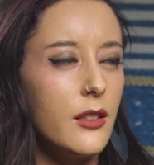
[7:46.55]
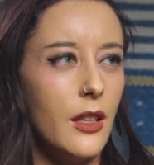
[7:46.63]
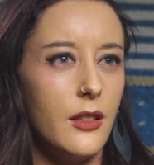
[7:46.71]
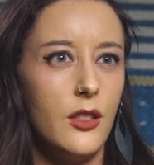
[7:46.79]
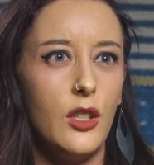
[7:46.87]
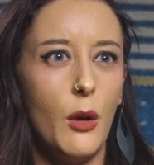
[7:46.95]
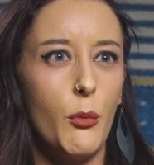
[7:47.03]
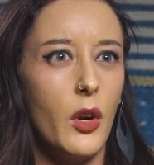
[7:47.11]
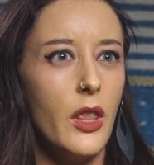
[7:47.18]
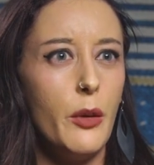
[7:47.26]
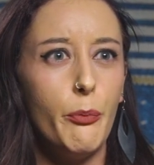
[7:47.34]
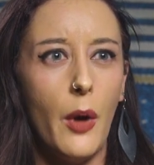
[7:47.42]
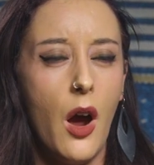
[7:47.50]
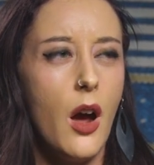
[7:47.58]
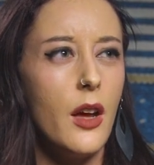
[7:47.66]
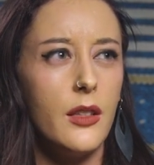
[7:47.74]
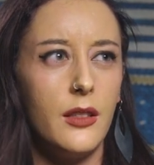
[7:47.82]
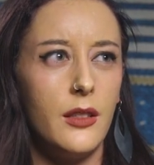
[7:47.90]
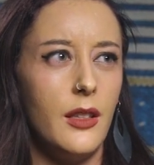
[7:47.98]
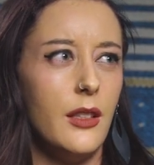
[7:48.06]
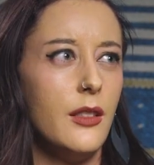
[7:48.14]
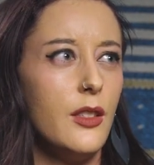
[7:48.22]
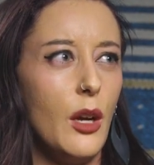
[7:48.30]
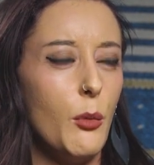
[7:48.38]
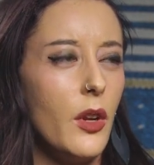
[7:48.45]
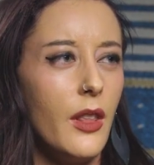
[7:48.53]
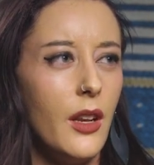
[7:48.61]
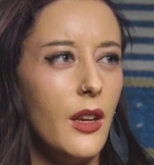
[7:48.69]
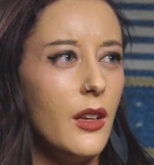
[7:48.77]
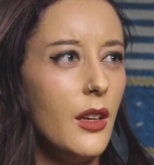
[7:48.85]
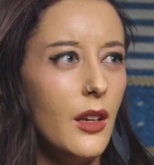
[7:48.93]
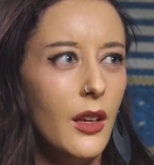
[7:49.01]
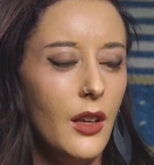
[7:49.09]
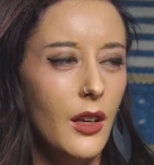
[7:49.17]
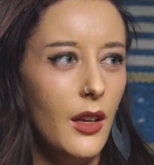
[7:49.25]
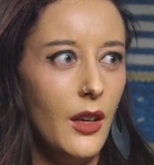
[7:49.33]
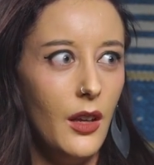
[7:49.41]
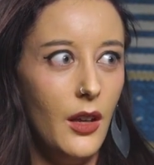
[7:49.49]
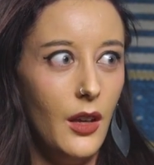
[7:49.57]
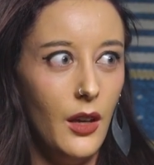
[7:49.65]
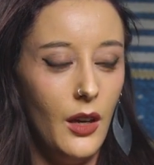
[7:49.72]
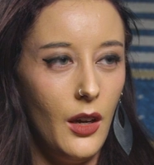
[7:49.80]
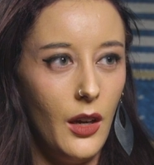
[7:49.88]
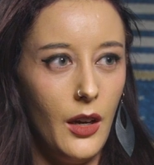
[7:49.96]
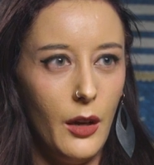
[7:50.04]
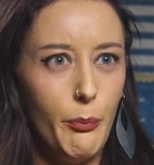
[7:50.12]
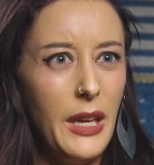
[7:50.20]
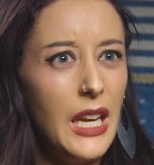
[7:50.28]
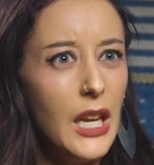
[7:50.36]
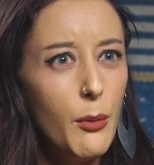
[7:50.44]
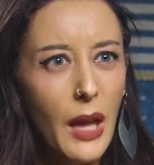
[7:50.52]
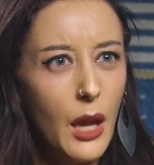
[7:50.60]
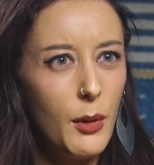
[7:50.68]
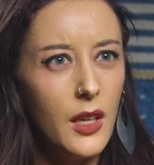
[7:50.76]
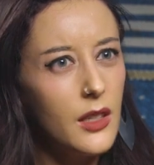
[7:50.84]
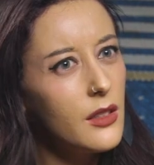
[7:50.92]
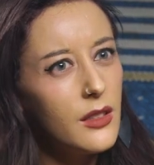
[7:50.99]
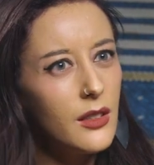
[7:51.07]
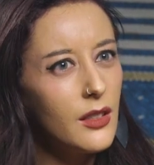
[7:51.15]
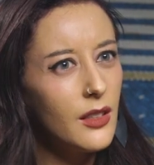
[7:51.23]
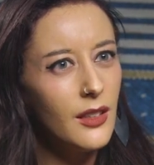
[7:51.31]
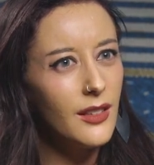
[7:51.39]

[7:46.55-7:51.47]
that's dumber than bonds, that's dumber than Beanie Babies.